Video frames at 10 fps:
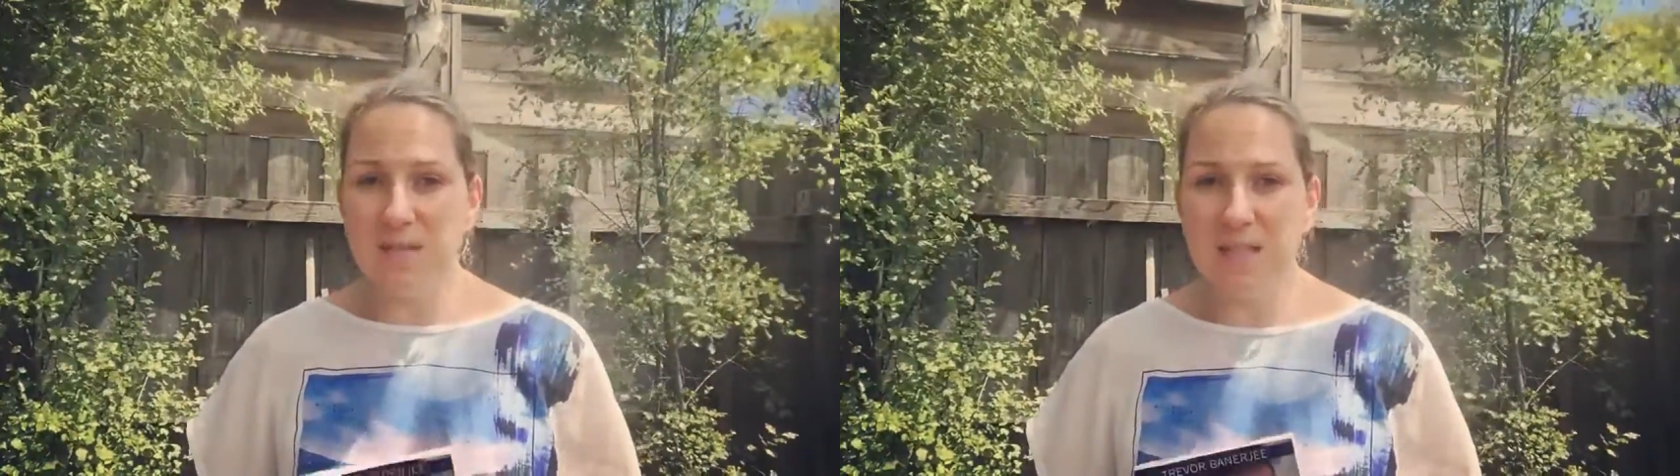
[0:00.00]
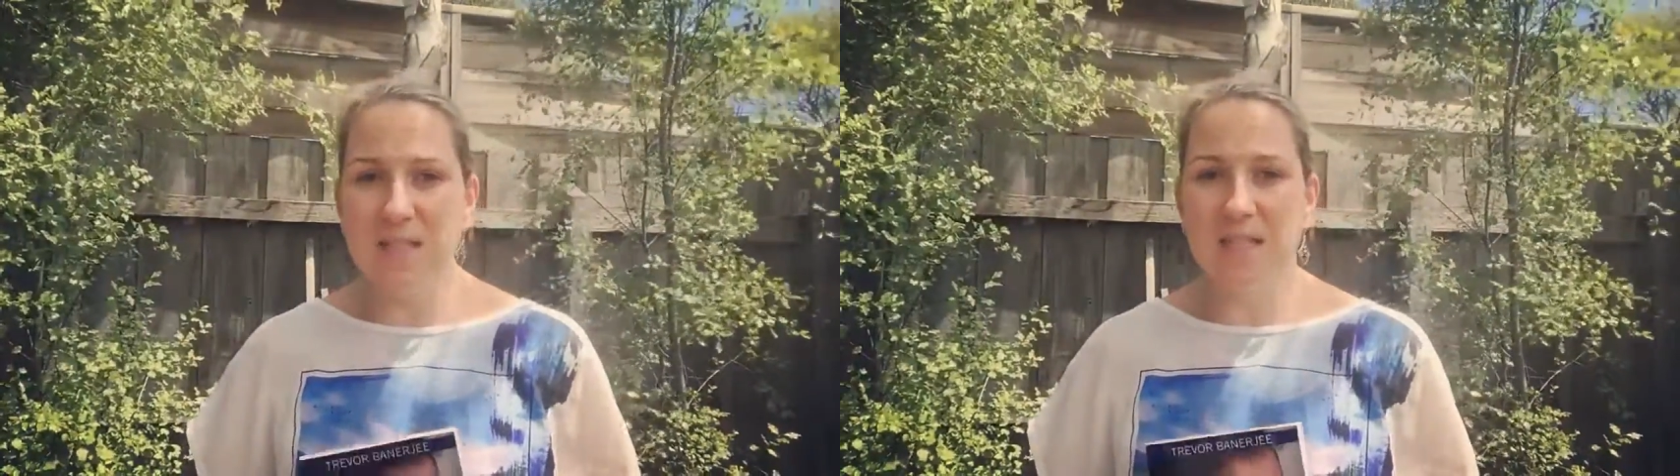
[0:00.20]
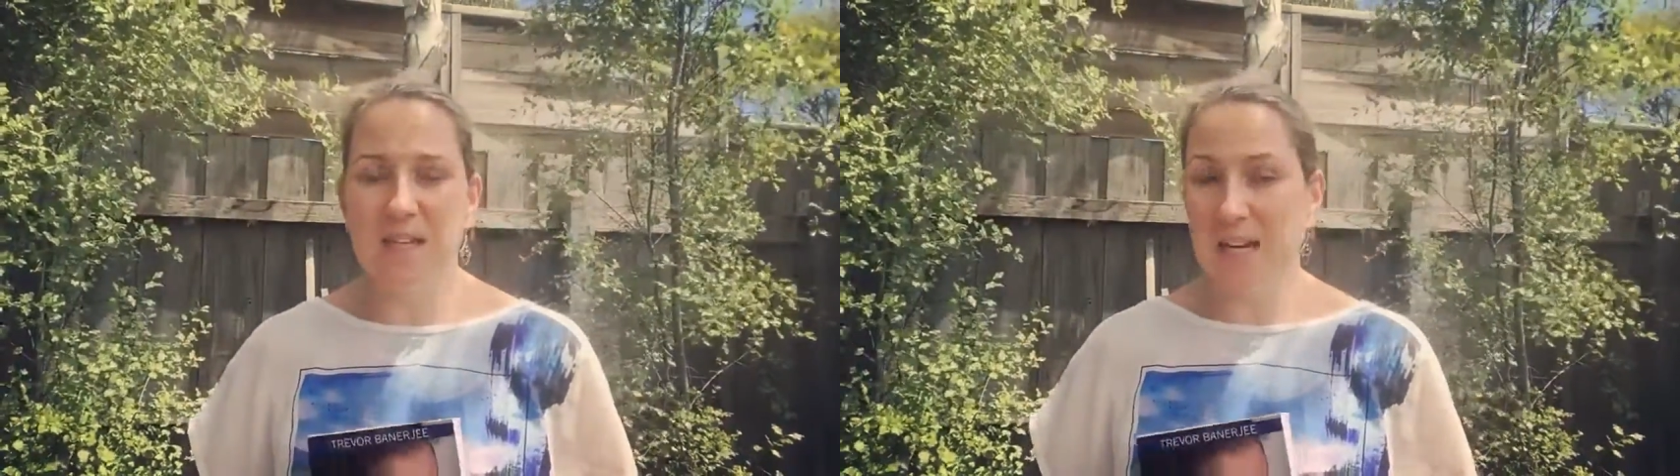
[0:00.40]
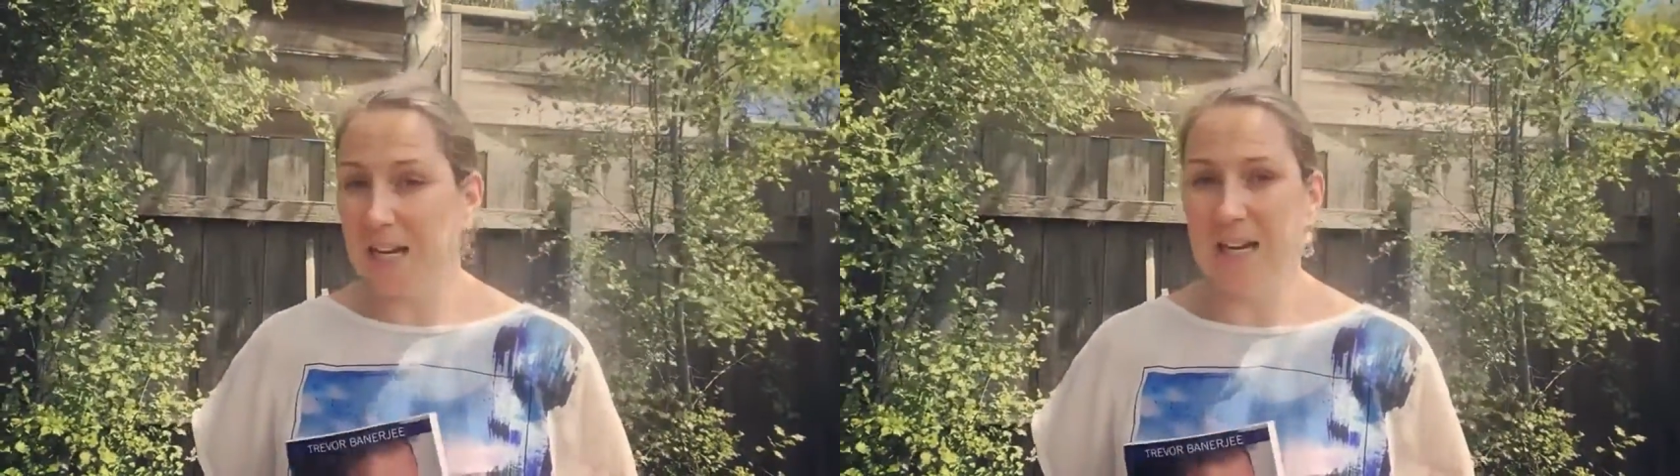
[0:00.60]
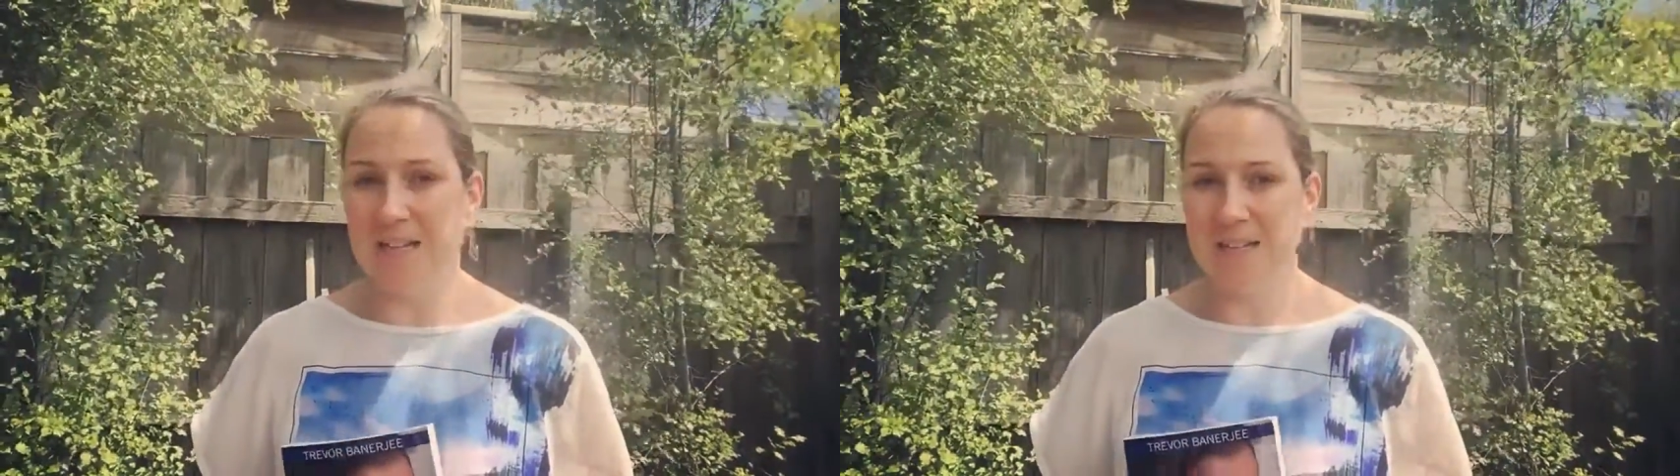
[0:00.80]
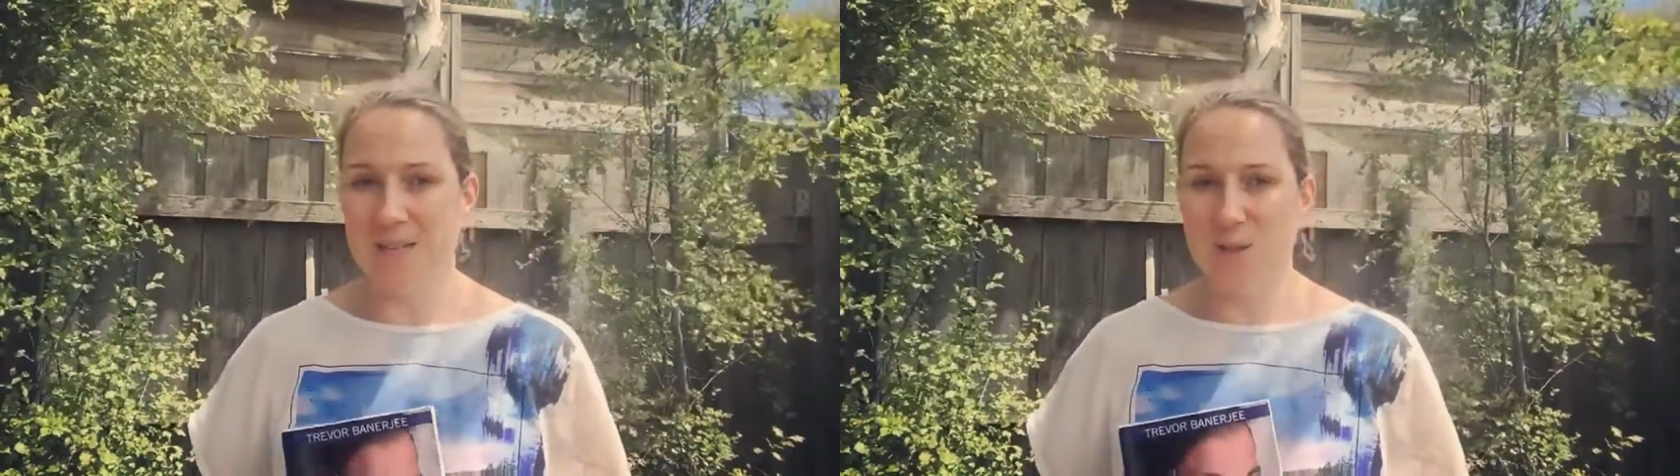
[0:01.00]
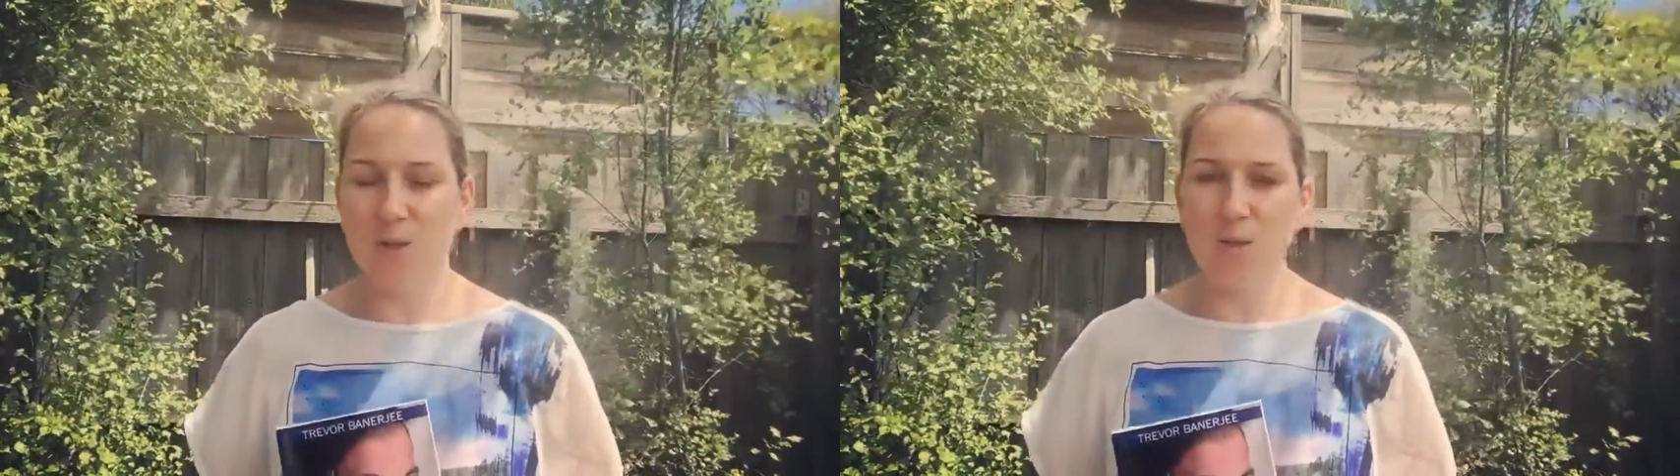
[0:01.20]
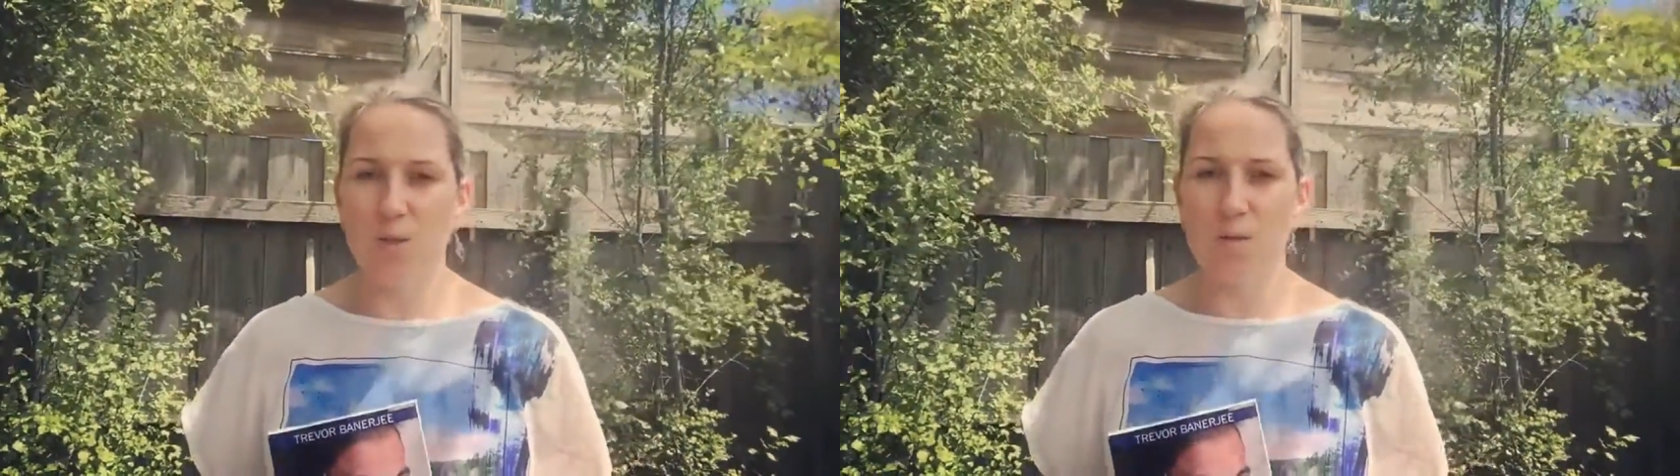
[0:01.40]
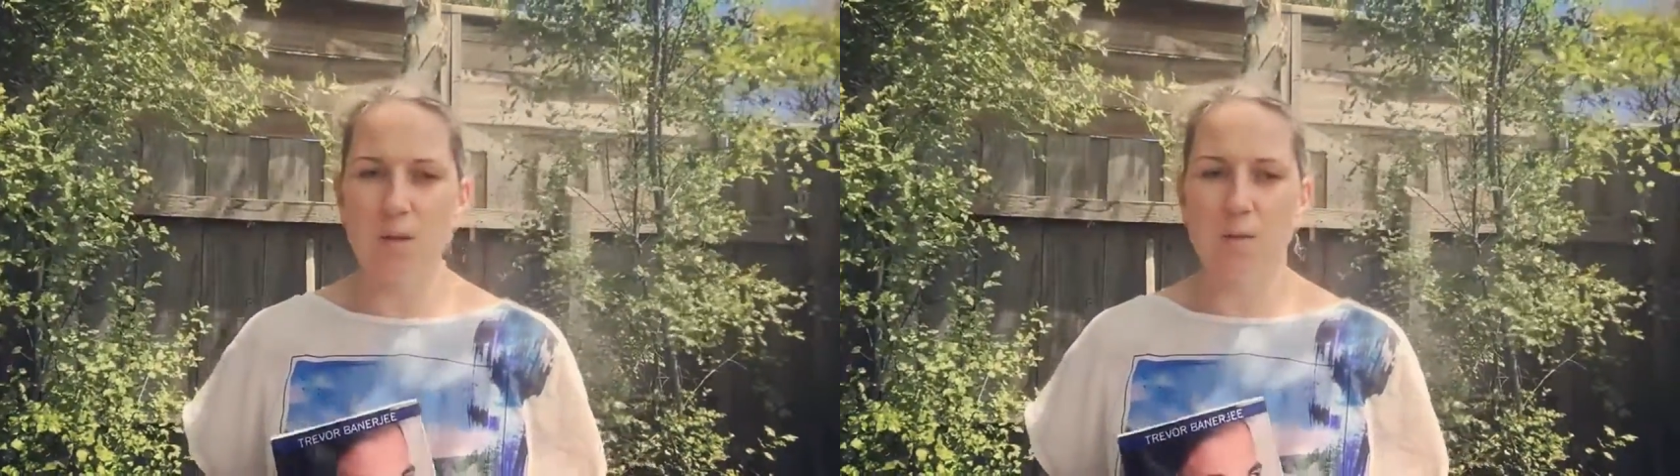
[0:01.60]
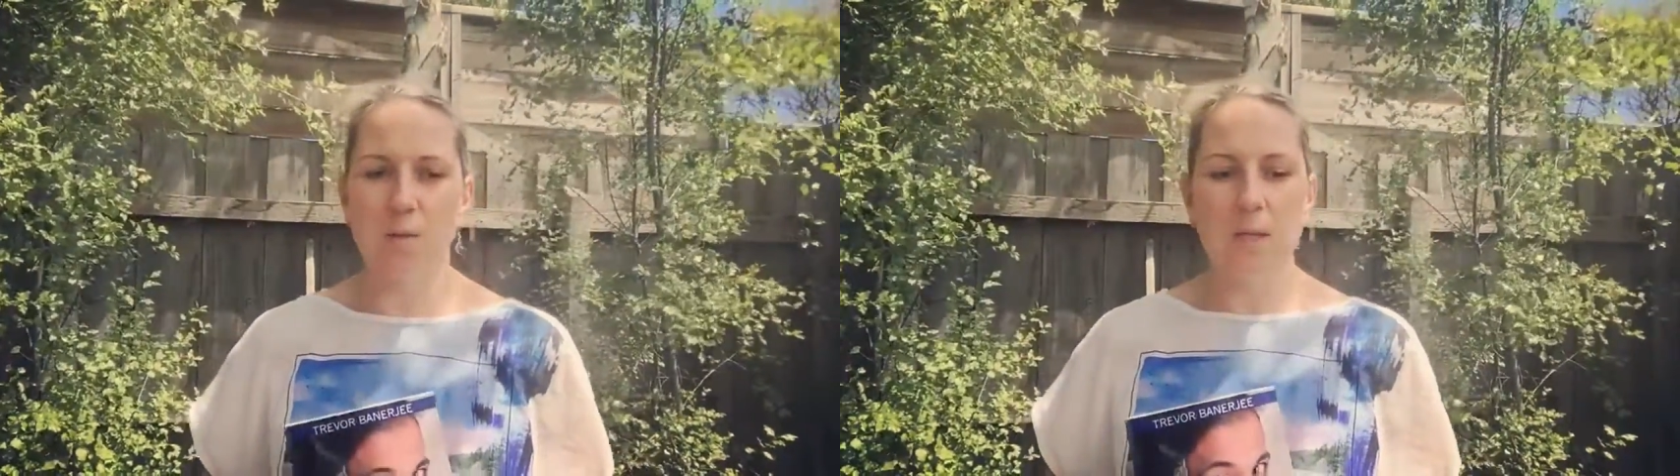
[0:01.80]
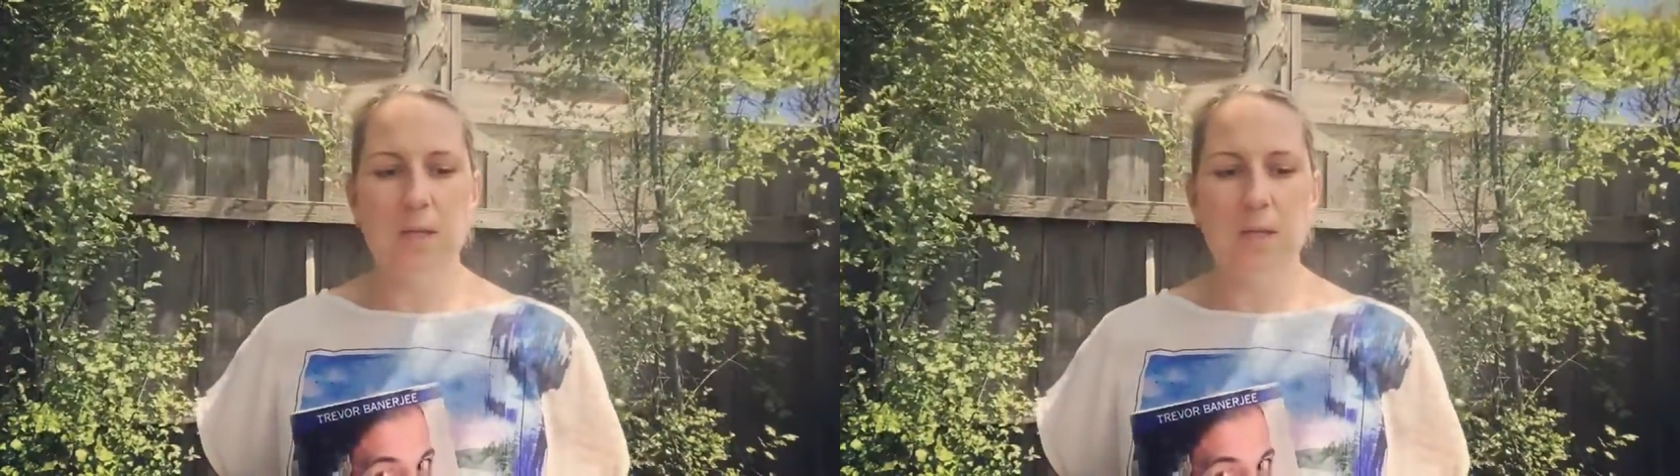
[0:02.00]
really hard. It's a huge struggle.